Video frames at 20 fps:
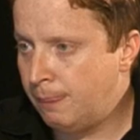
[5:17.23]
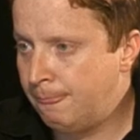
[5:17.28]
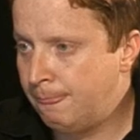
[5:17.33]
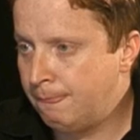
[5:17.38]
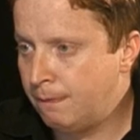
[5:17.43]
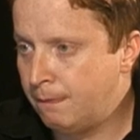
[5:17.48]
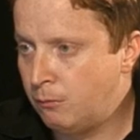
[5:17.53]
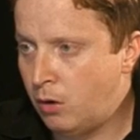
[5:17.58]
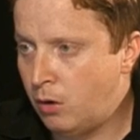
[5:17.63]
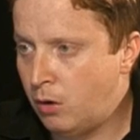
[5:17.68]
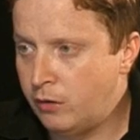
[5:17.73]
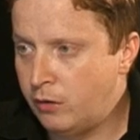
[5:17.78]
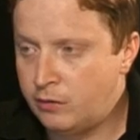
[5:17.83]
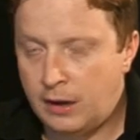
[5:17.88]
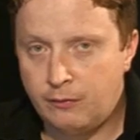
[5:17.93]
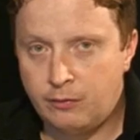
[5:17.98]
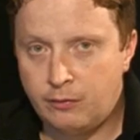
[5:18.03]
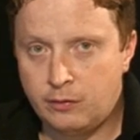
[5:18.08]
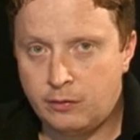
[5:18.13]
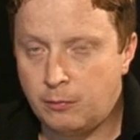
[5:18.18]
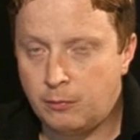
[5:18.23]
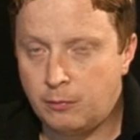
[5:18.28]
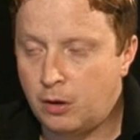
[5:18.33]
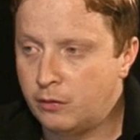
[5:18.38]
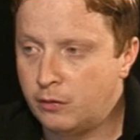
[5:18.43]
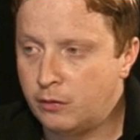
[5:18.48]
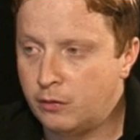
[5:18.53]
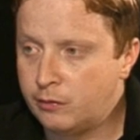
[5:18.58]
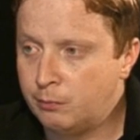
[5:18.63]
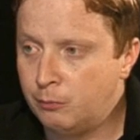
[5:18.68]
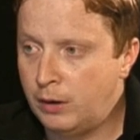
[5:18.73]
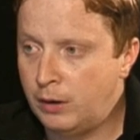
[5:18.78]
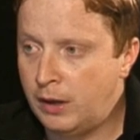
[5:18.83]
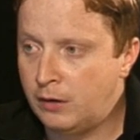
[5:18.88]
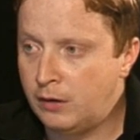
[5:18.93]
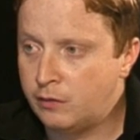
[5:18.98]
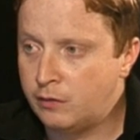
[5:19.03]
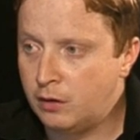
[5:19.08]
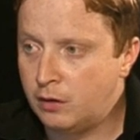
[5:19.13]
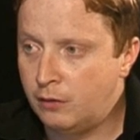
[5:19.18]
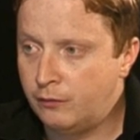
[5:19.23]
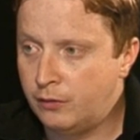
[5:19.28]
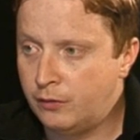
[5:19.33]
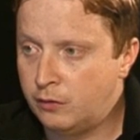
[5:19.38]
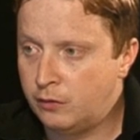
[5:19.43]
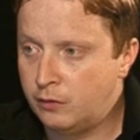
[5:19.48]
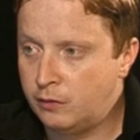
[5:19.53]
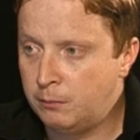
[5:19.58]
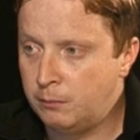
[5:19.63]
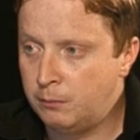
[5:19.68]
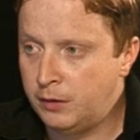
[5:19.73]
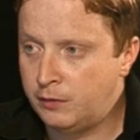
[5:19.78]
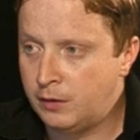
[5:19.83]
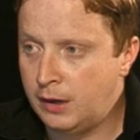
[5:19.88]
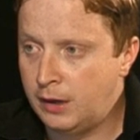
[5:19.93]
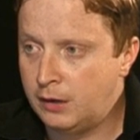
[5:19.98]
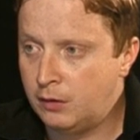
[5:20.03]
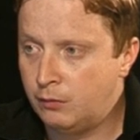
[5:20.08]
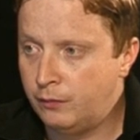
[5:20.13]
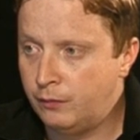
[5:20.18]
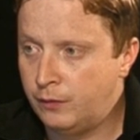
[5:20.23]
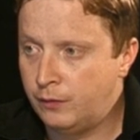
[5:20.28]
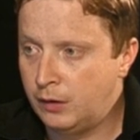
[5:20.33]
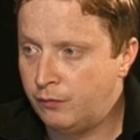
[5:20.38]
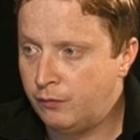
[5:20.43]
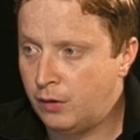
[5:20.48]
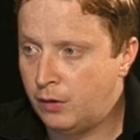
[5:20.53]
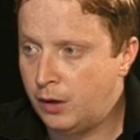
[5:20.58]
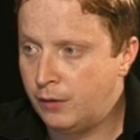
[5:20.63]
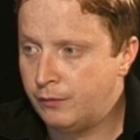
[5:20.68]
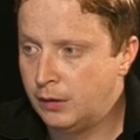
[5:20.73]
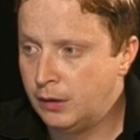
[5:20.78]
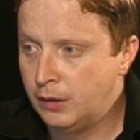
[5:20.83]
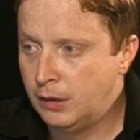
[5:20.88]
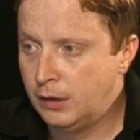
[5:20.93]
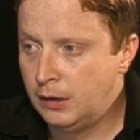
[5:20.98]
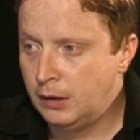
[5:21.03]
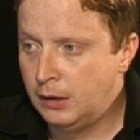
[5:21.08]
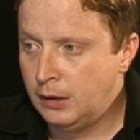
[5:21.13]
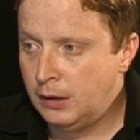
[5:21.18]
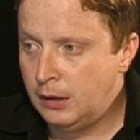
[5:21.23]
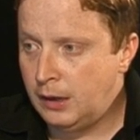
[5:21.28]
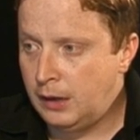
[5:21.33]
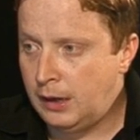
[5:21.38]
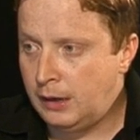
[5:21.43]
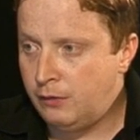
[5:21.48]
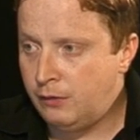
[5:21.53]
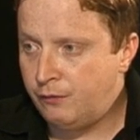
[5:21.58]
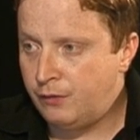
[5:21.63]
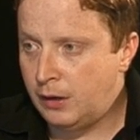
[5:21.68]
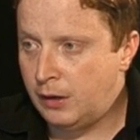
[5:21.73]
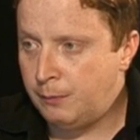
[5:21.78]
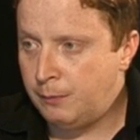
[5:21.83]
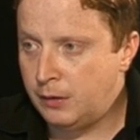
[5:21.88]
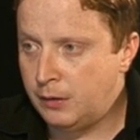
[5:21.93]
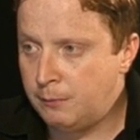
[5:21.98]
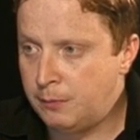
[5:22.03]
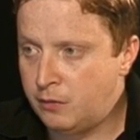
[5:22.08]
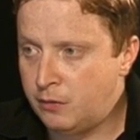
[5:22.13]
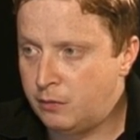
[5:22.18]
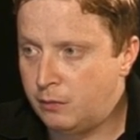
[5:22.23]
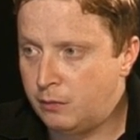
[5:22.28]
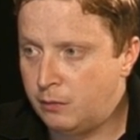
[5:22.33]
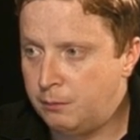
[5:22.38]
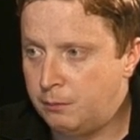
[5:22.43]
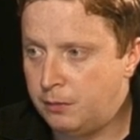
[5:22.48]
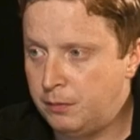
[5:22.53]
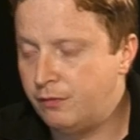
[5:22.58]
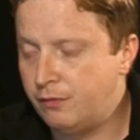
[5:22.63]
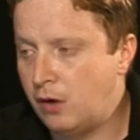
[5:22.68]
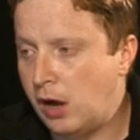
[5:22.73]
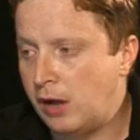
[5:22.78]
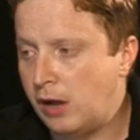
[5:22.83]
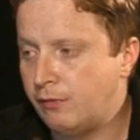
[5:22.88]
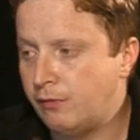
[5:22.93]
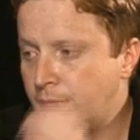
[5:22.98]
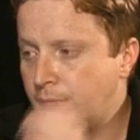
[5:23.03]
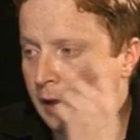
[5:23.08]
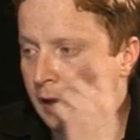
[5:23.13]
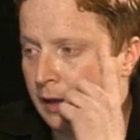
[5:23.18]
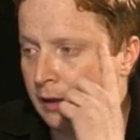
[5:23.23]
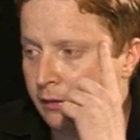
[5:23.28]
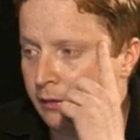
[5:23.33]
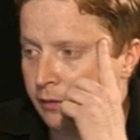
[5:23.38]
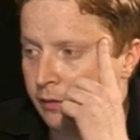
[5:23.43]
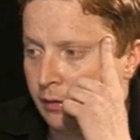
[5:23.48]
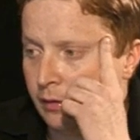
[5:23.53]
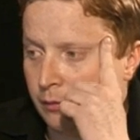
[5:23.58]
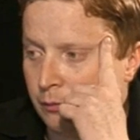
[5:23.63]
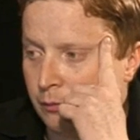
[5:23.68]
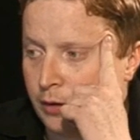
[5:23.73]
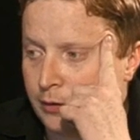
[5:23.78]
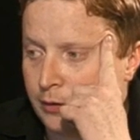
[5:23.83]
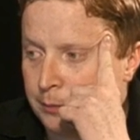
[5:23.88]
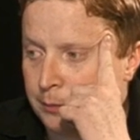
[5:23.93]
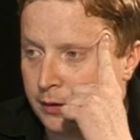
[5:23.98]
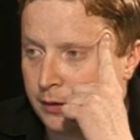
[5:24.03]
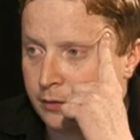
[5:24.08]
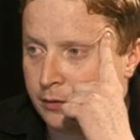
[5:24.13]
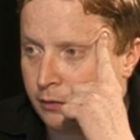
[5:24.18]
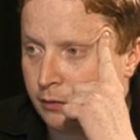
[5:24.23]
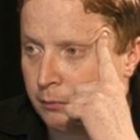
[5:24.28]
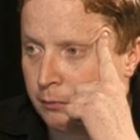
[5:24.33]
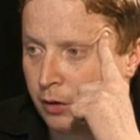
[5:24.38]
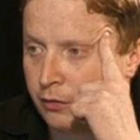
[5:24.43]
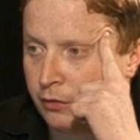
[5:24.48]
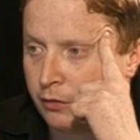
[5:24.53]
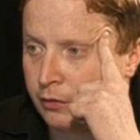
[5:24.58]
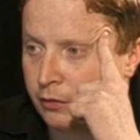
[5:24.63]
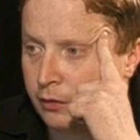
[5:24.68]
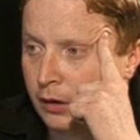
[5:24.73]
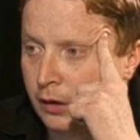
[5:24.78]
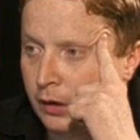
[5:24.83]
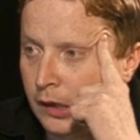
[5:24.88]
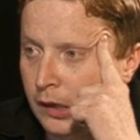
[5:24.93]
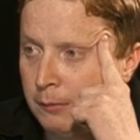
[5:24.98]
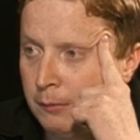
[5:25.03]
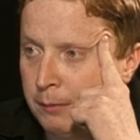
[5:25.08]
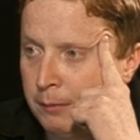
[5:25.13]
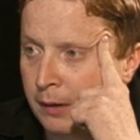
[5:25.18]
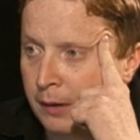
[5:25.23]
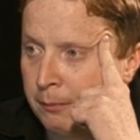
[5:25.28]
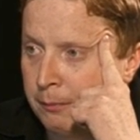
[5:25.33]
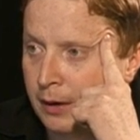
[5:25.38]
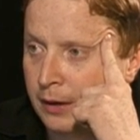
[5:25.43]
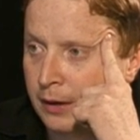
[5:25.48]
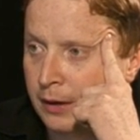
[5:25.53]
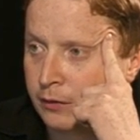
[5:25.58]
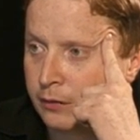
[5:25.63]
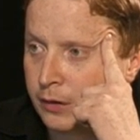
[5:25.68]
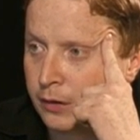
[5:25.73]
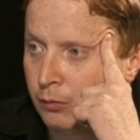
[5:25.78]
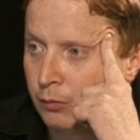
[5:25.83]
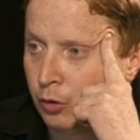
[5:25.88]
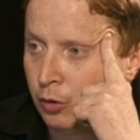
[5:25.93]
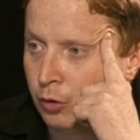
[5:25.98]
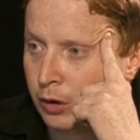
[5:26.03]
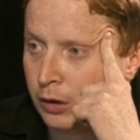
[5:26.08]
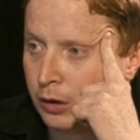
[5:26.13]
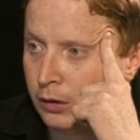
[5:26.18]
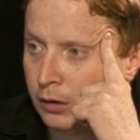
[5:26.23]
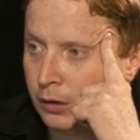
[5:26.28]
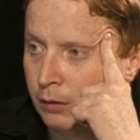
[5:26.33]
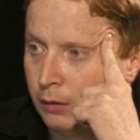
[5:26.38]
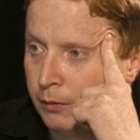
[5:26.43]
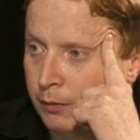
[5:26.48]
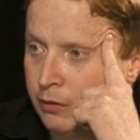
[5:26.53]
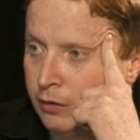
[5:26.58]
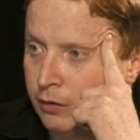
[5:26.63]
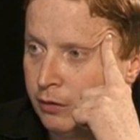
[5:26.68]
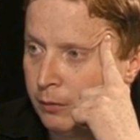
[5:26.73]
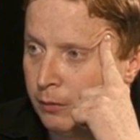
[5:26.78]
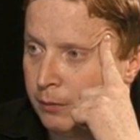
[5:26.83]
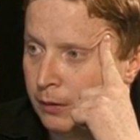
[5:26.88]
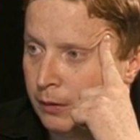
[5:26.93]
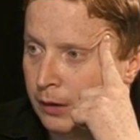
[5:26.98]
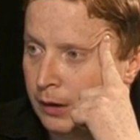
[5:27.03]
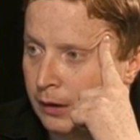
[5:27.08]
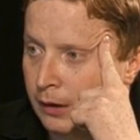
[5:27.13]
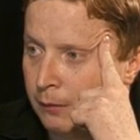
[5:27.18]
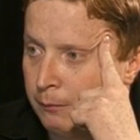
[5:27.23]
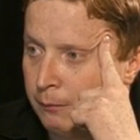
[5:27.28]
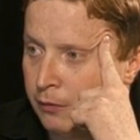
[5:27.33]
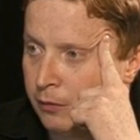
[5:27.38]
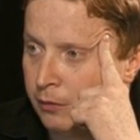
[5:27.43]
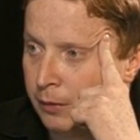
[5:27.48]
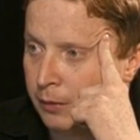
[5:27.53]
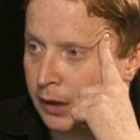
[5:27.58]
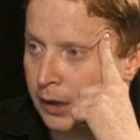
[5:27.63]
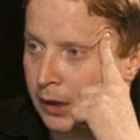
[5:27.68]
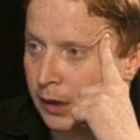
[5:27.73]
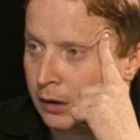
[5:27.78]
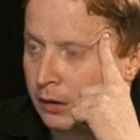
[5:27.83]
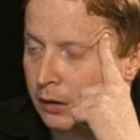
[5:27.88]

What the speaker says: white should have some kind of small edge after simply taking on d5 and developing the bishop to b5. And white's pieces are much better placed, the rook, the bishop, and the bishop here.